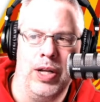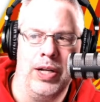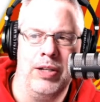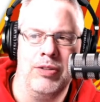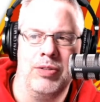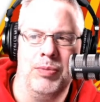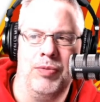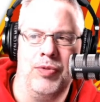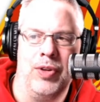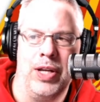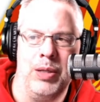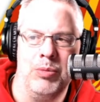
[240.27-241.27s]
into some
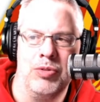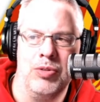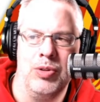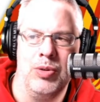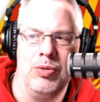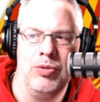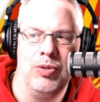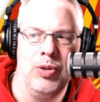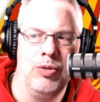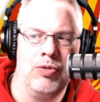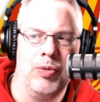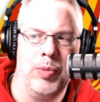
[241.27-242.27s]
Flames
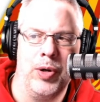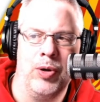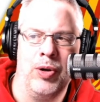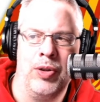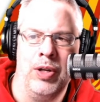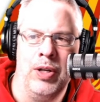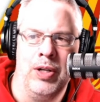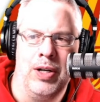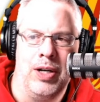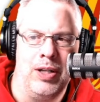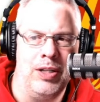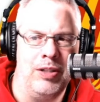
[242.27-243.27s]
news from the North,
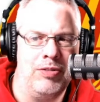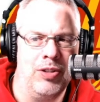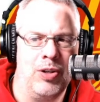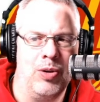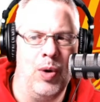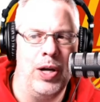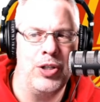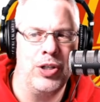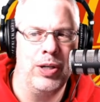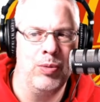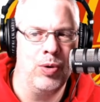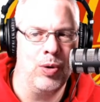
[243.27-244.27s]
a listener question,
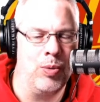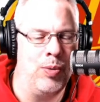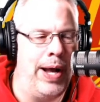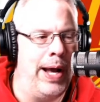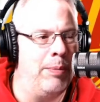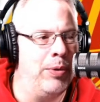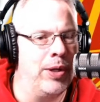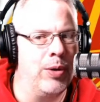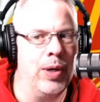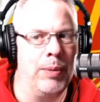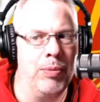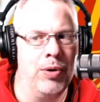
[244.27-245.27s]
and we'll wrap with a
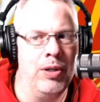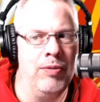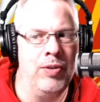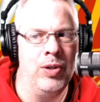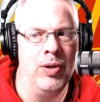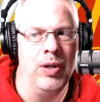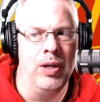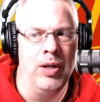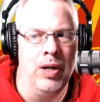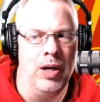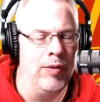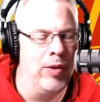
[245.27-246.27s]
quick preview
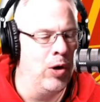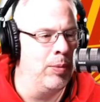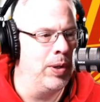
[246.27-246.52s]
of the home